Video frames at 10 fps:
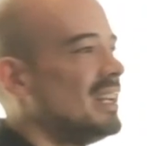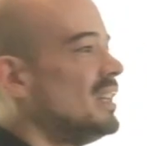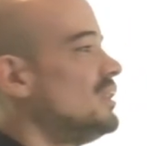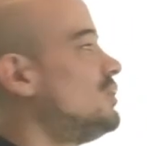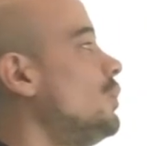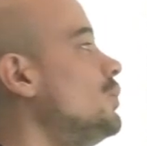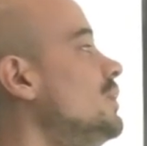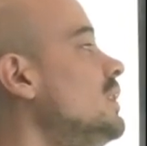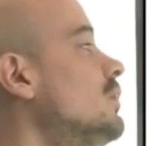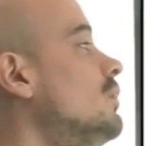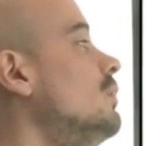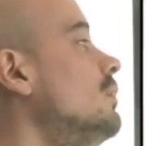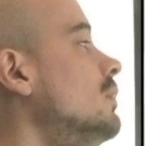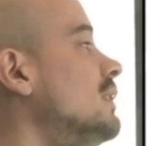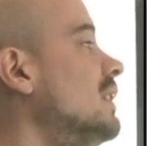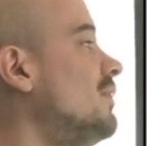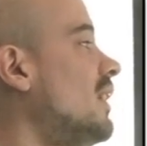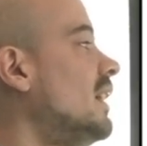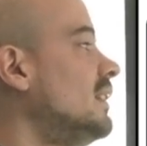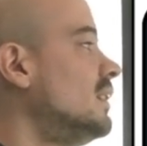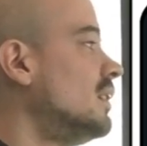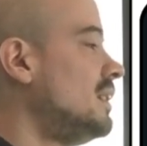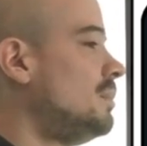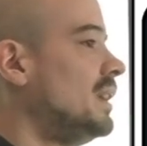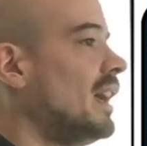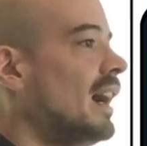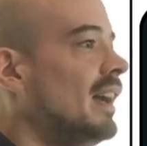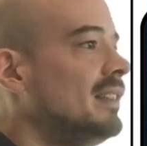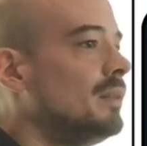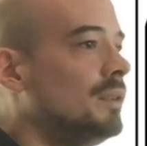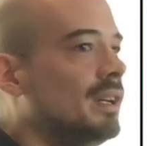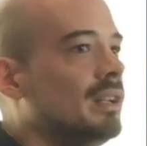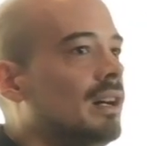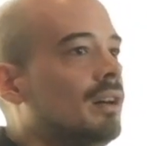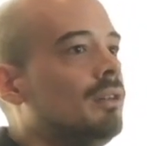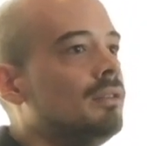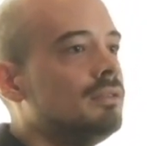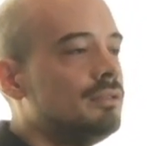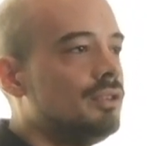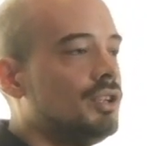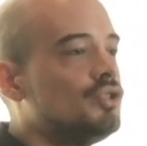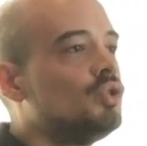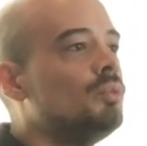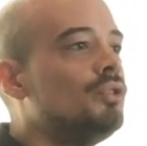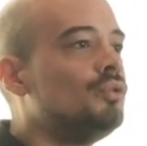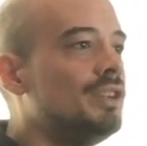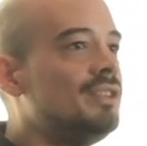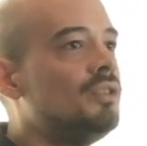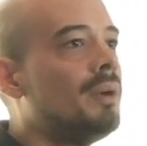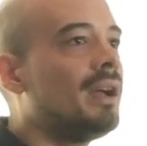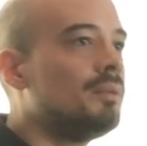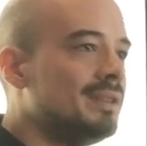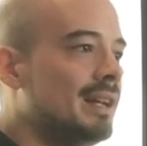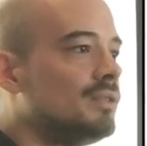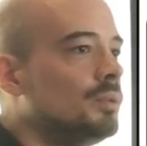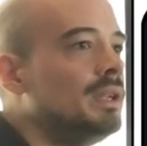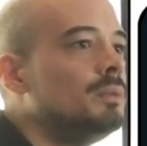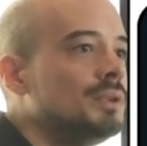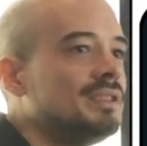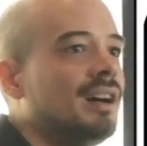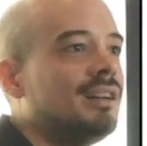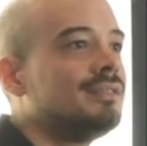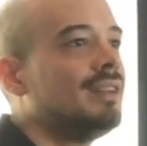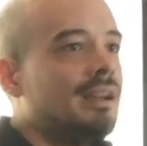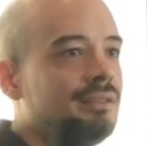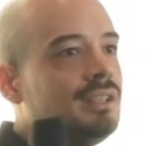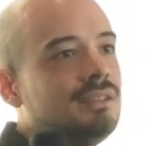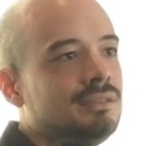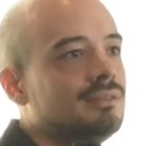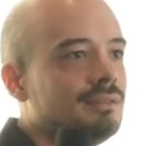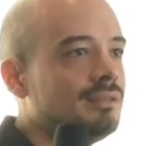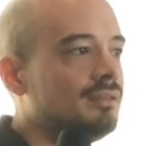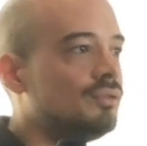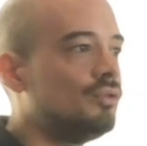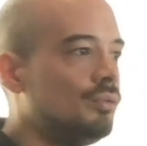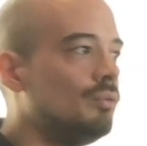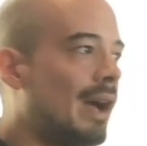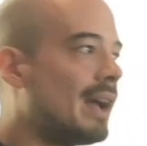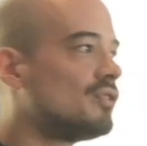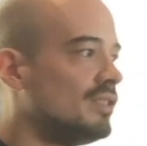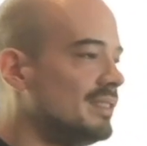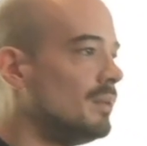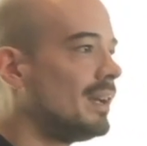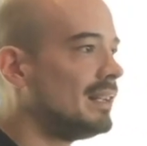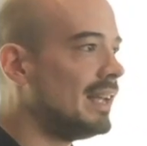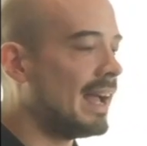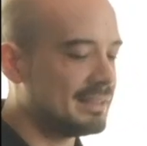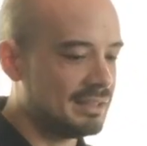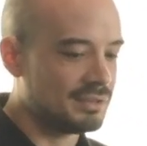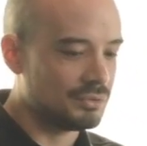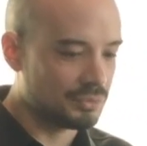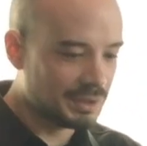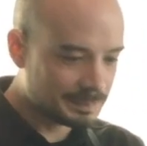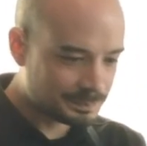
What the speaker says: So you need to define an API that will allow the consumer to interact with that tree without having to actually directly access the tree,